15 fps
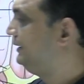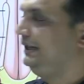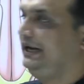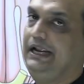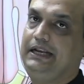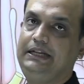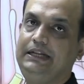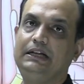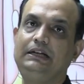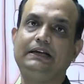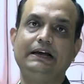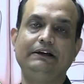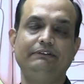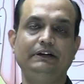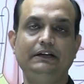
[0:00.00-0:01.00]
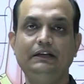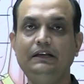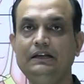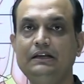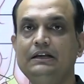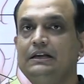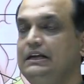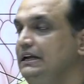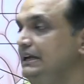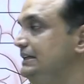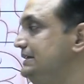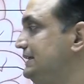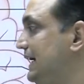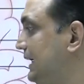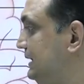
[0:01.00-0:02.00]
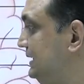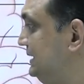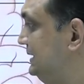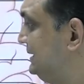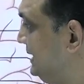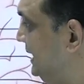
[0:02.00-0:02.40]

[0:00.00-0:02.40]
cranial cavity. Inside this